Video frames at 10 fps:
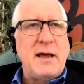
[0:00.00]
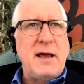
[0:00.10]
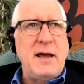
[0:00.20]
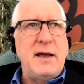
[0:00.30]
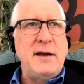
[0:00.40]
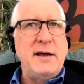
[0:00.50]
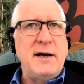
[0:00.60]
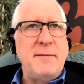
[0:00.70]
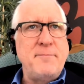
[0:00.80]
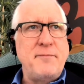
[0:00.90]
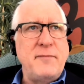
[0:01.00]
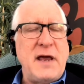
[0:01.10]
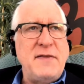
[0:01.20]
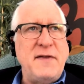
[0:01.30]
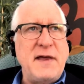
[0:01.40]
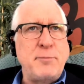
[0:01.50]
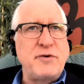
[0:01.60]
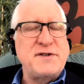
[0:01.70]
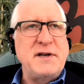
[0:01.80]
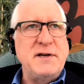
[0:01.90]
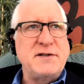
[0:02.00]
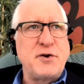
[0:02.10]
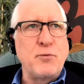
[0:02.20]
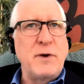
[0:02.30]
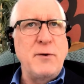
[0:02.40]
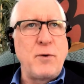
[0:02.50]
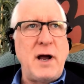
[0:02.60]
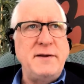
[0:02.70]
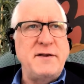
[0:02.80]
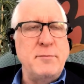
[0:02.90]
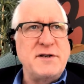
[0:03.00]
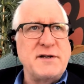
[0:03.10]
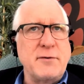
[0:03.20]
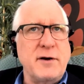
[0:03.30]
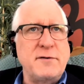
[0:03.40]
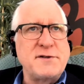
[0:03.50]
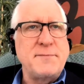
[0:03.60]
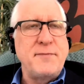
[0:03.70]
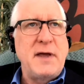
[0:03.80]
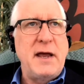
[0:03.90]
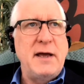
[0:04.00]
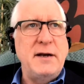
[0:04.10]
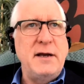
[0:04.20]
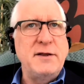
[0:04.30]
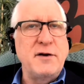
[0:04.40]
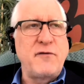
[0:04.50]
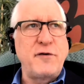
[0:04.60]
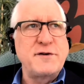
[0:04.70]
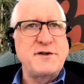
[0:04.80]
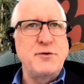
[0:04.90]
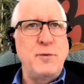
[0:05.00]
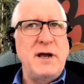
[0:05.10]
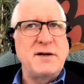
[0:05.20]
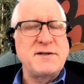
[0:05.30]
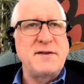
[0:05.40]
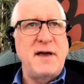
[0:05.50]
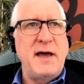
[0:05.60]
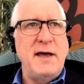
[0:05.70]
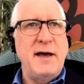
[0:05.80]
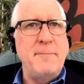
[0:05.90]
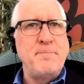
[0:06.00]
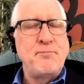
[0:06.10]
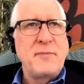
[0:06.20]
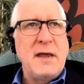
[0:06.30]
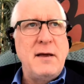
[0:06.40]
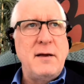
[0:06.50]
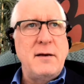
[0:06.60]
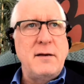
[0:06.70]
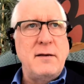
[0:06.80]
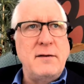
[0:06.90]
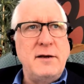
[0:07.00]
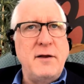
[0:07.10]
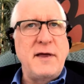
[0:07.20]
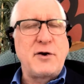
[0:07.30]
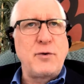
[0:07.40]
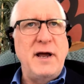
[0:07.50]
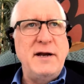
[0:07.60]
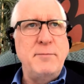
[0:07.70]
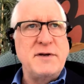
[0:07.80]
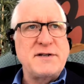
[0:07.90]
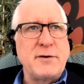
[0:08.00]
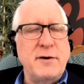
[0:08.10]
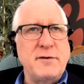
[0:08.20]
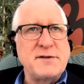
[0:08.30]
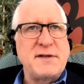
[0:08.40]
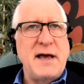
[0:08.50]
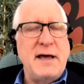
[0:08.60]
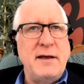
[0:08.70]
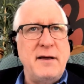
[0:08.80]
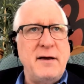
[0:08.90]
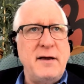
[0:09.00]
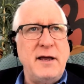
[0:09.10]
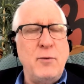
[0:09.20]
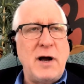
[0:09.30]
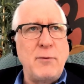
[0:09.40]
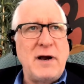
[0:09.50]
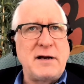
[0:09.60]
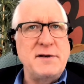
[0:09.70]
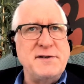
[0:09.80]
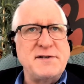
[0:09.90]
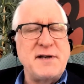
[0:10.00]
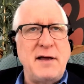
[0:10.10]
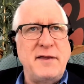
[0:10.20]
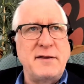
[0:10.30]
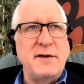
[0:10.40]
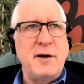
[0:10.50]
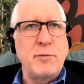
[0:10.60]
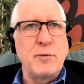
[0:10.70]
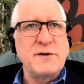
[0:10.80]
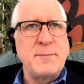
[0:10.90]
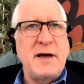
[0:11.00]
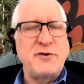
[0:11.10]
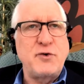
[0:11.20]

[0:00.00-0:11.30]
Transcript: and um, and then they proceeded to rewrite the materials. And in their first two weeks, they um, you know they created materials that uh, EY reckons I think the number was about